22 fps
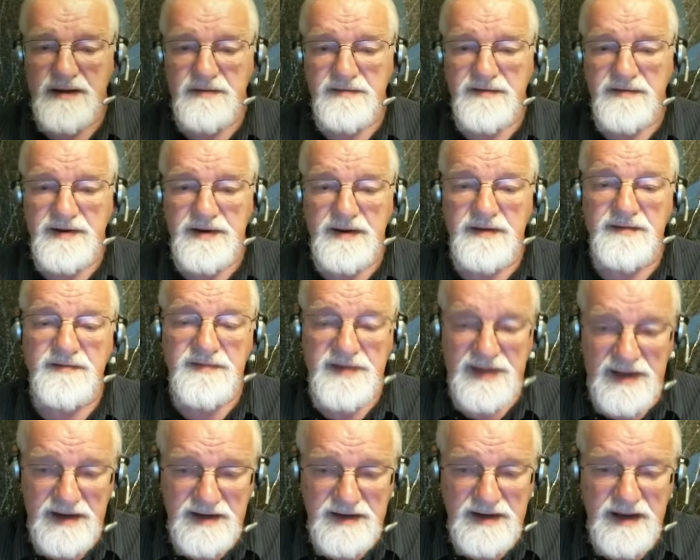out
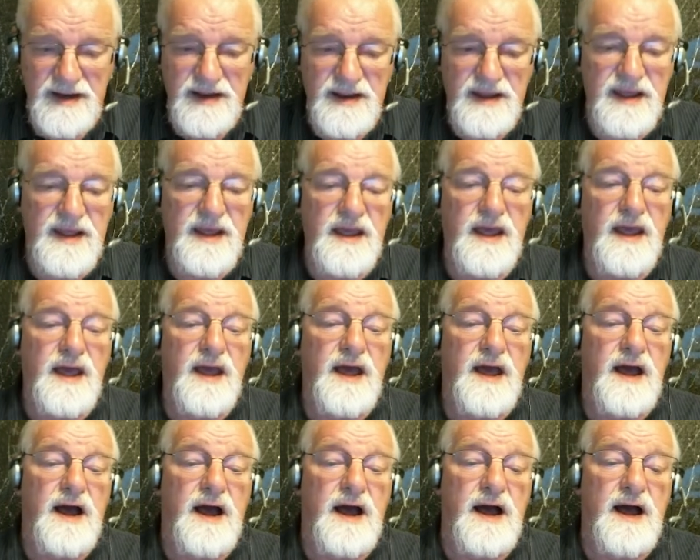of it.
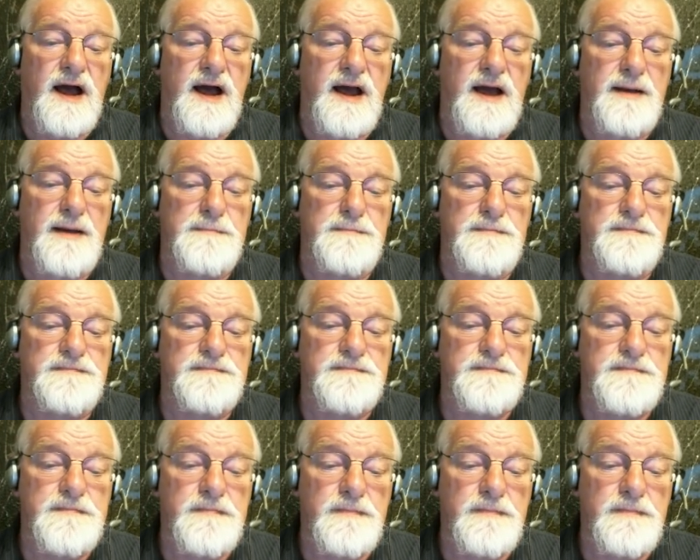Um,